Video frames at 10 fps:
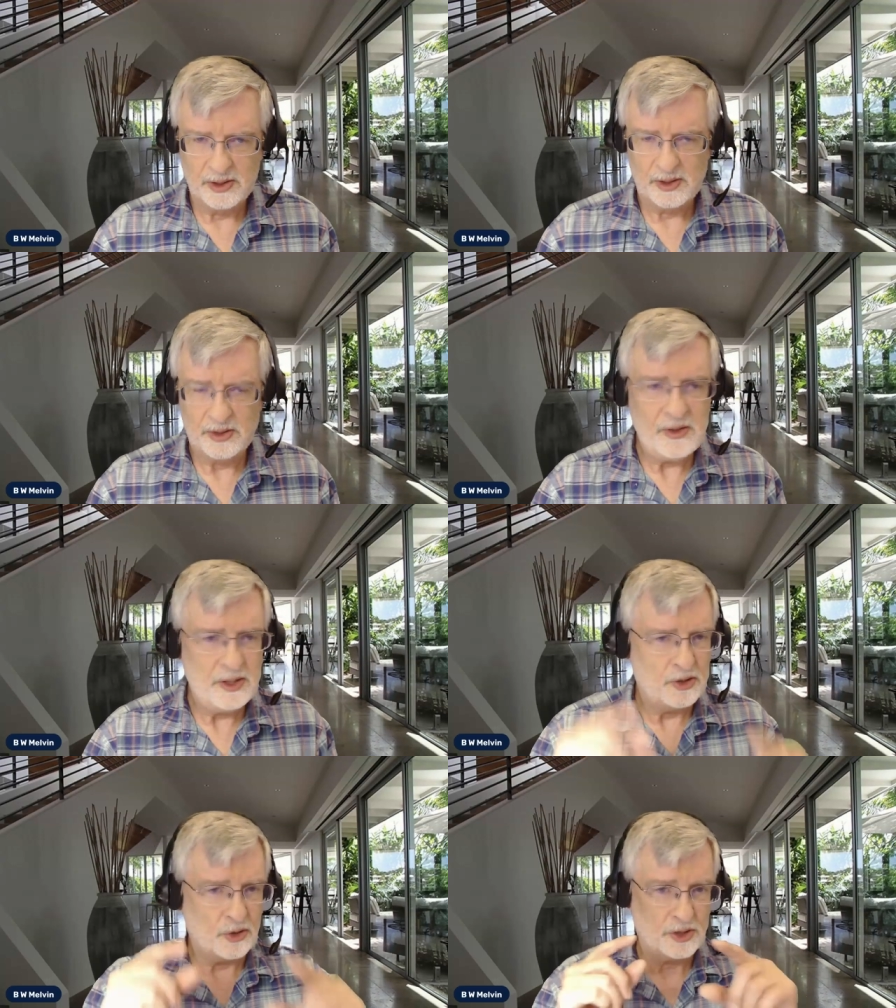You
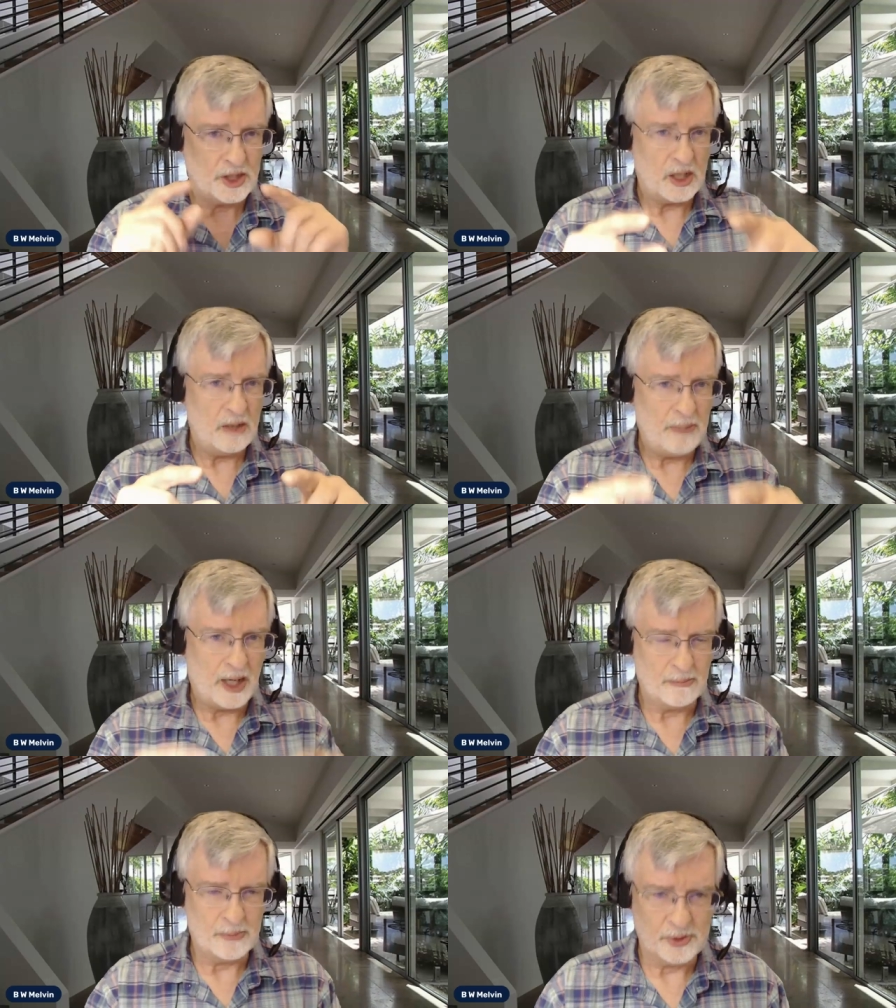need those
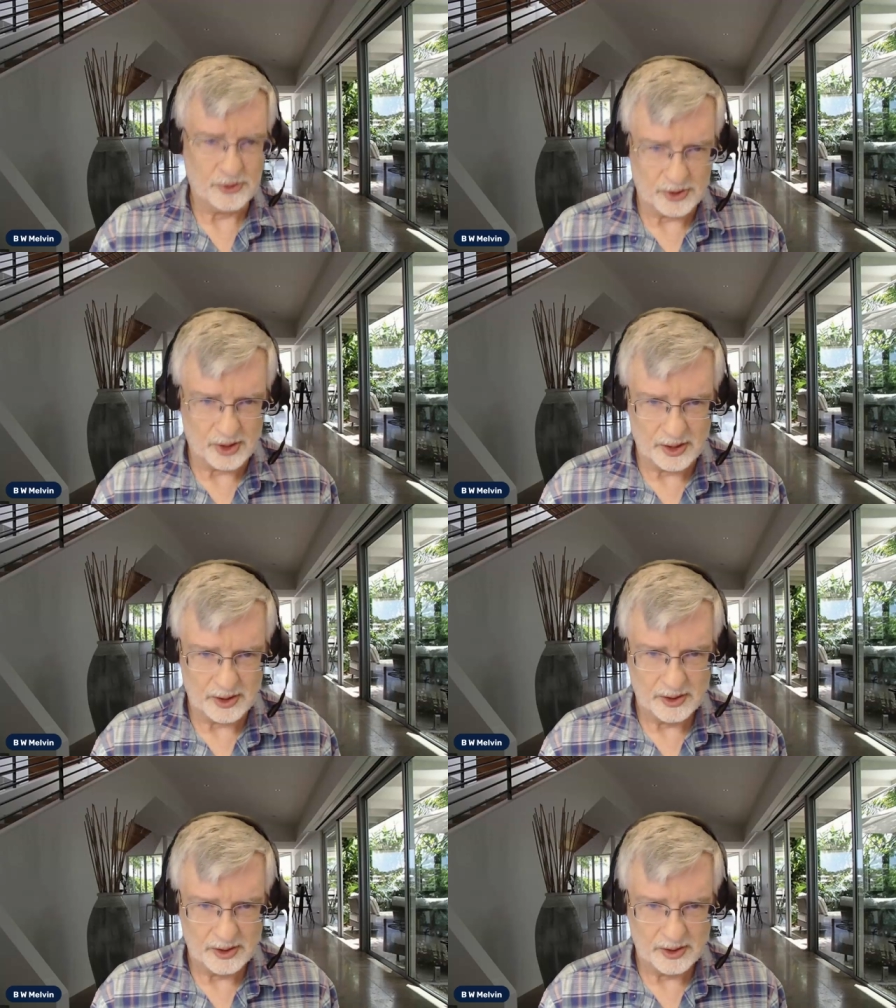combat boots on